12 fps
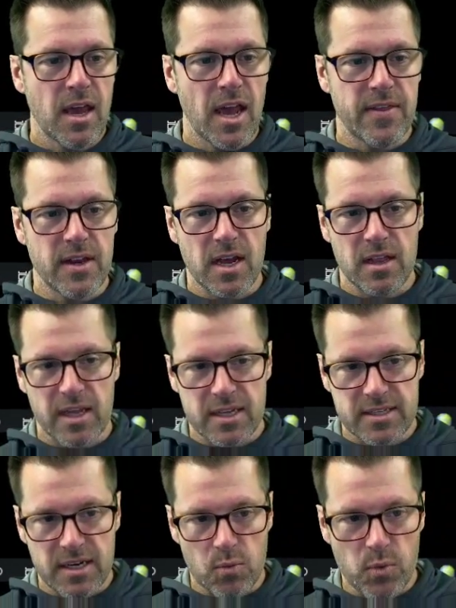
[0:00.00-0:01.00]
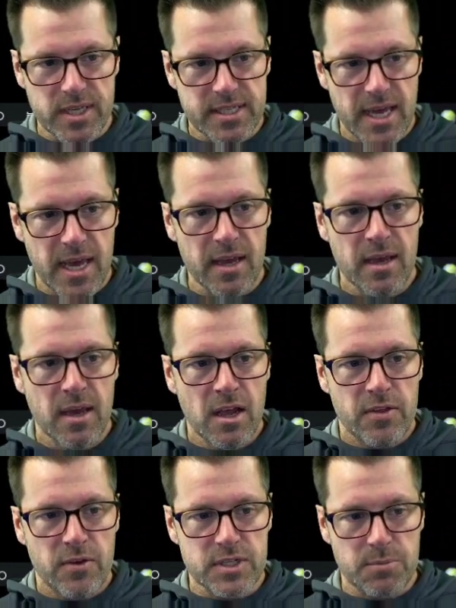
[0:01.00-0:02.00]
And then, like I said, on Wednesday,
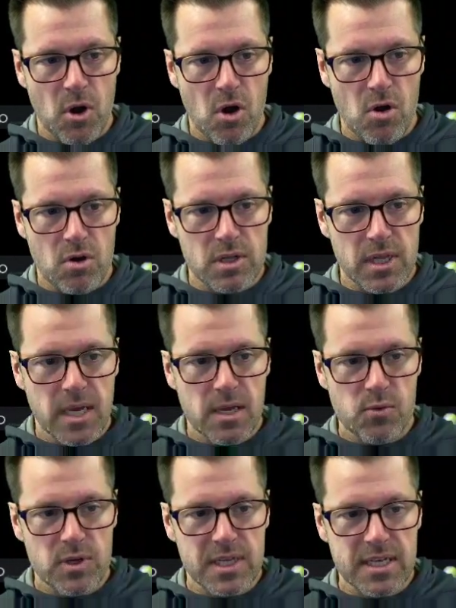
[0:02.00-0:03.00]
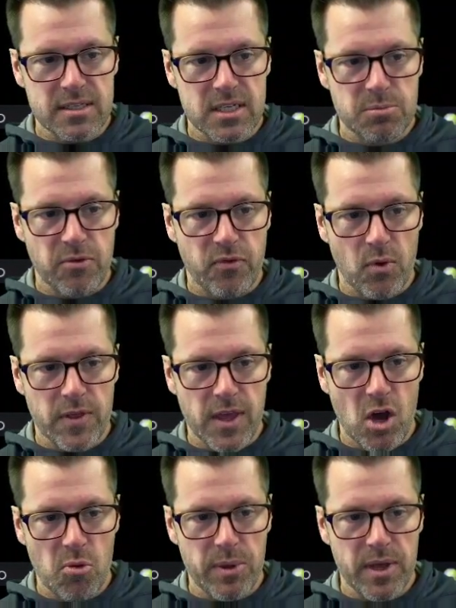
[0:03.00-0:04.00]
there's some early releases before
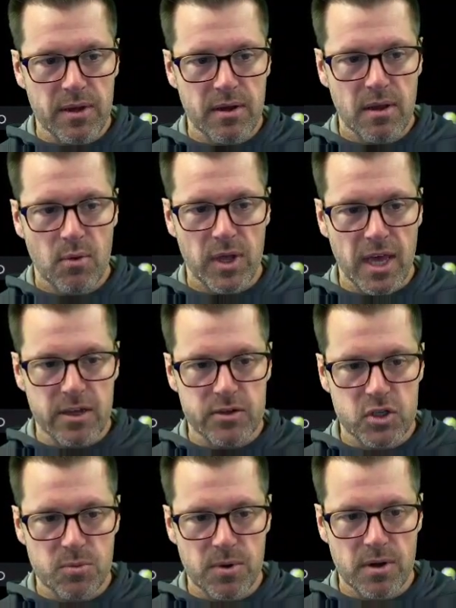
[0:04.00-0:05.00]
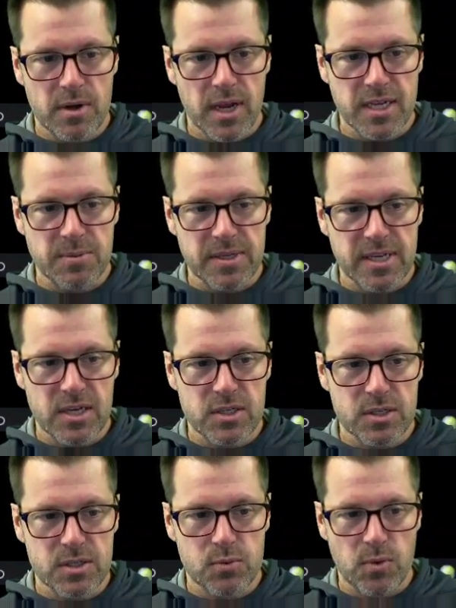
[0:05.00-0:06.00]
the open. We got consumer
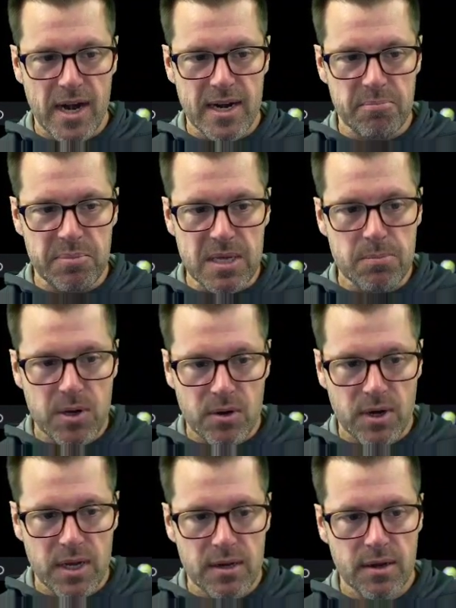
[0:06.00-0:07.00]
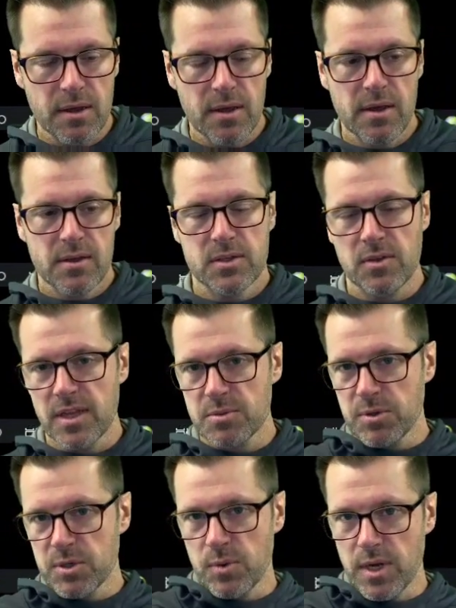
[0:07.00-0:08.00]
expectations right at B period, so that's
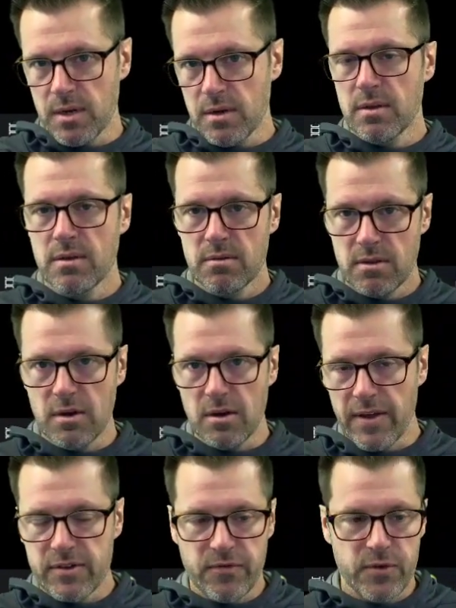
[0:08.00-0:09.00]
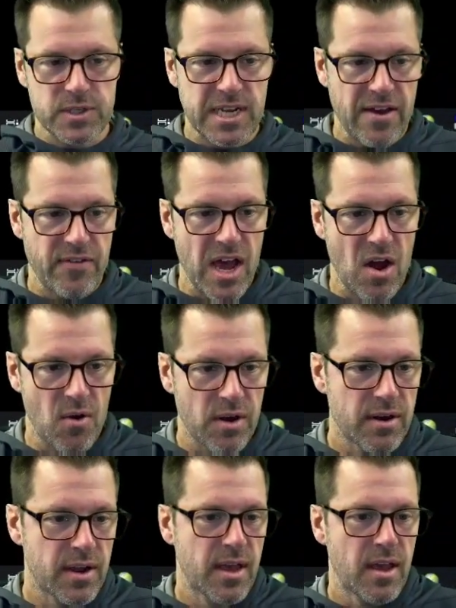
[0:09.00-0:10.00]
between after the first half
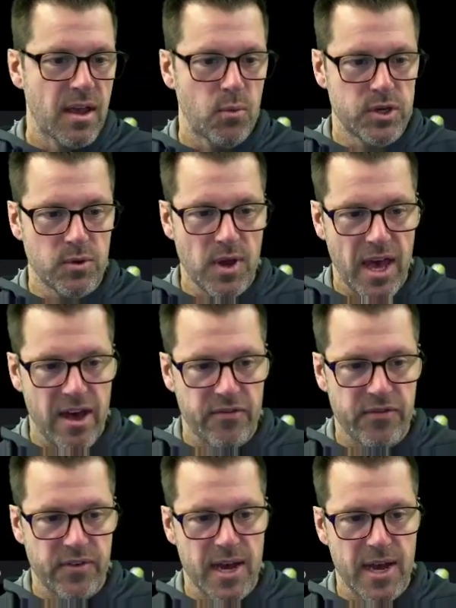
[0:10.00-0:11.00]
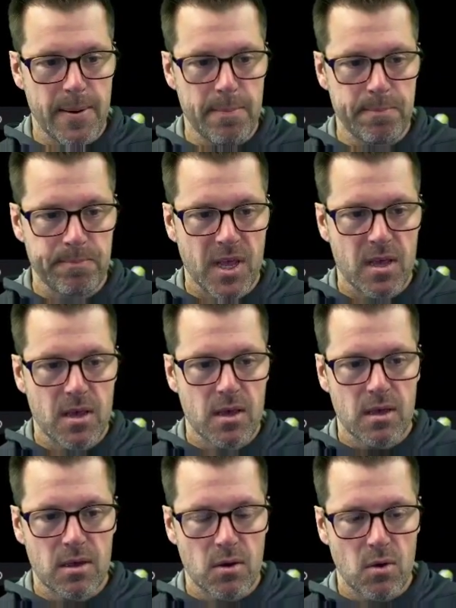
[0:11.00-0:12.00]
hour. We do have oil
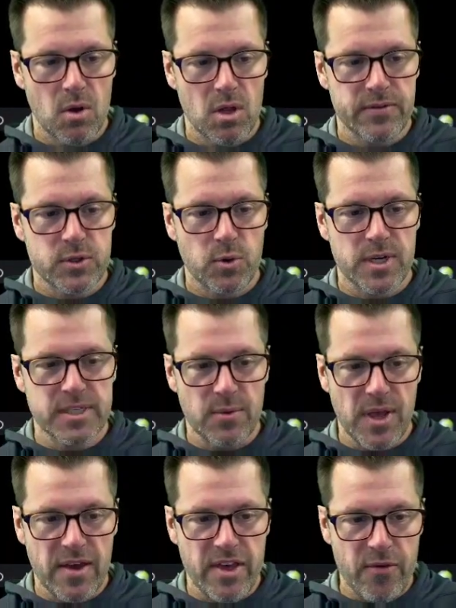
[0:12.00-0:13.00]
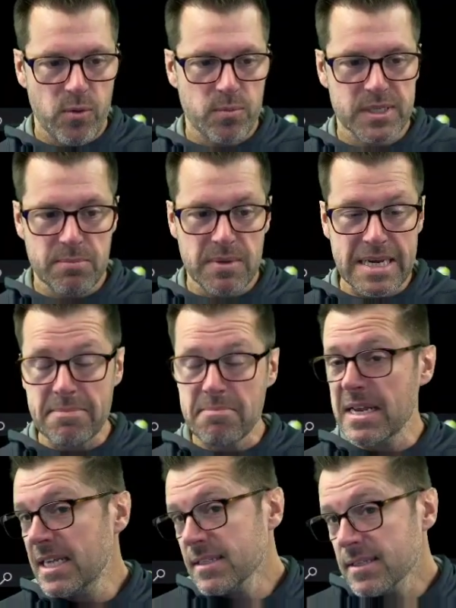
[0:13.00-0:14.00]
inventories, and we have FOMC meeting
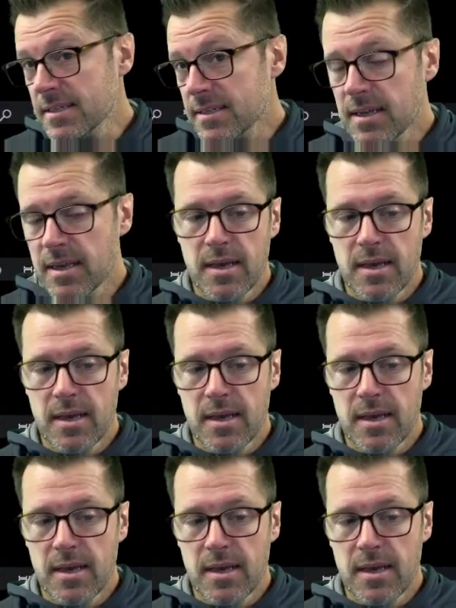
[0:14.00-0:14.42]
minutes.